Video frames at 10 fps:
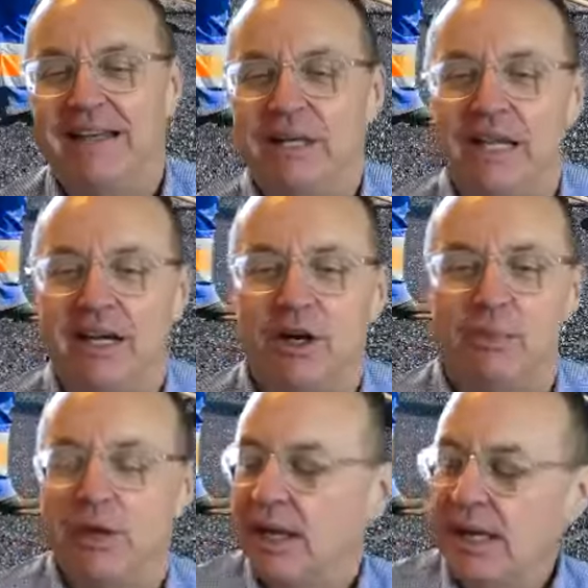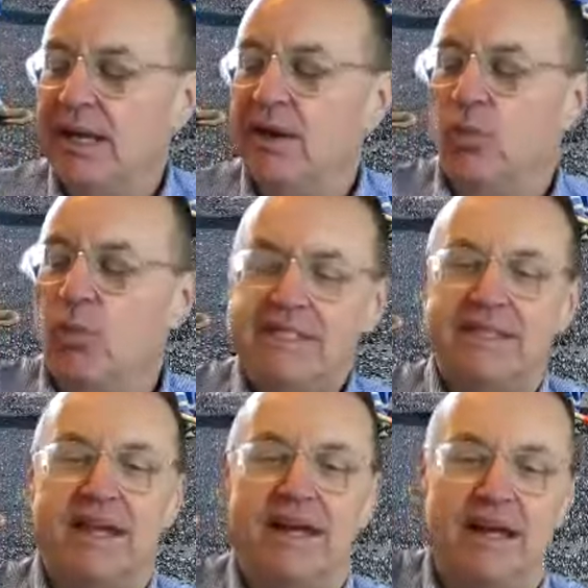every year, but
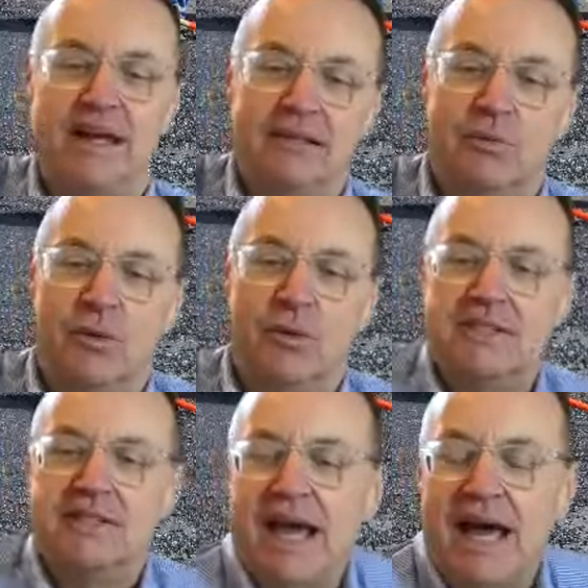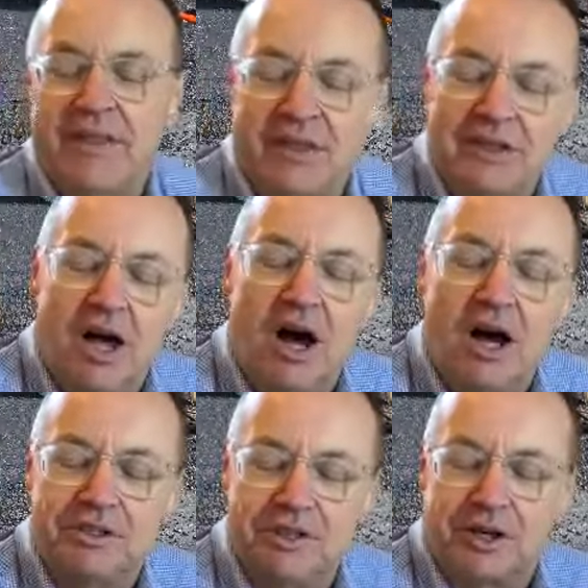what's kind of the
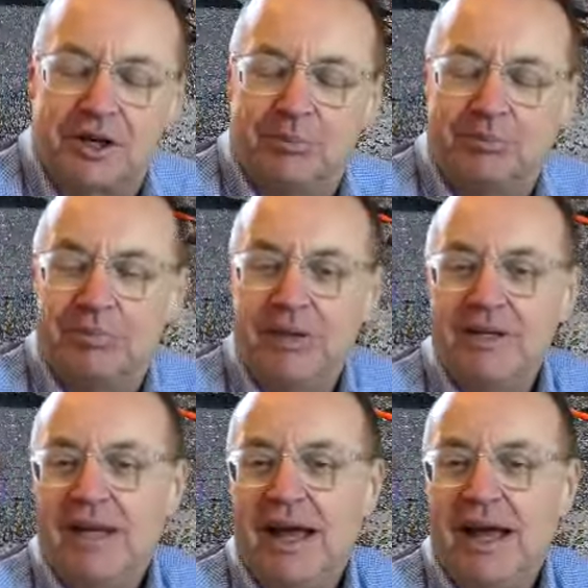long-term